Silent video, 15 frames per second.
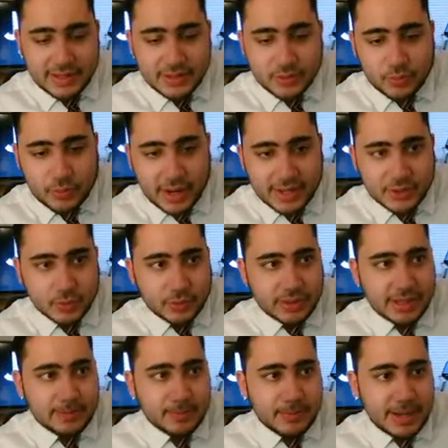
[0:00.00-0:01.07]
these reds
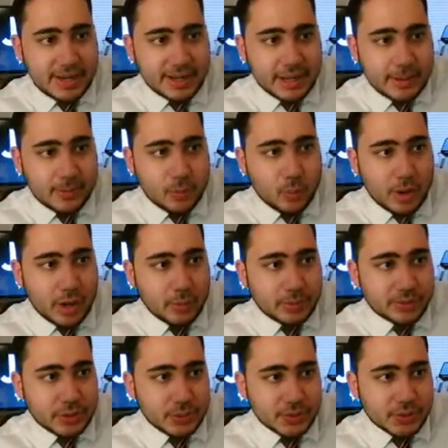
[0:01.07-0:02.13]
really meeting up well
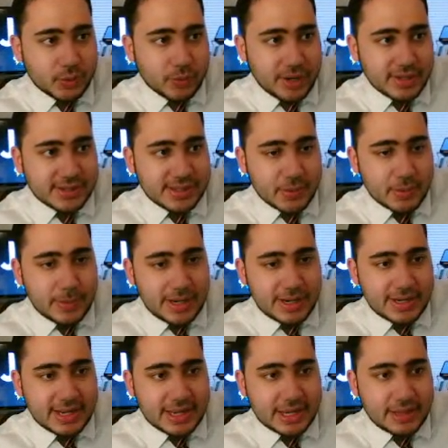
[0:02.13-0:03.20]
with those greens. That would be
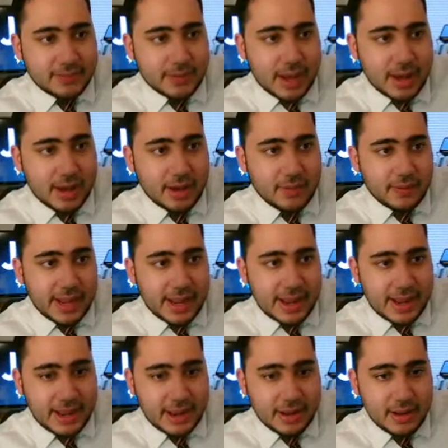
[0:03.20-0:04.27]
indicative of
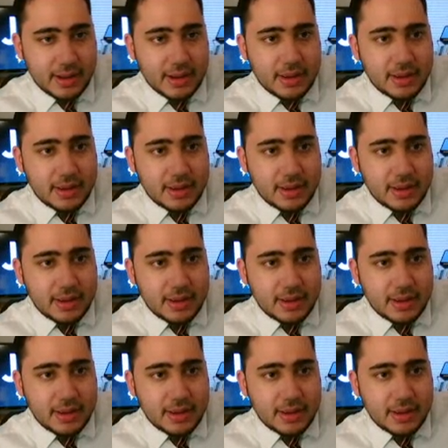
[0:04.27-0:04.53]
a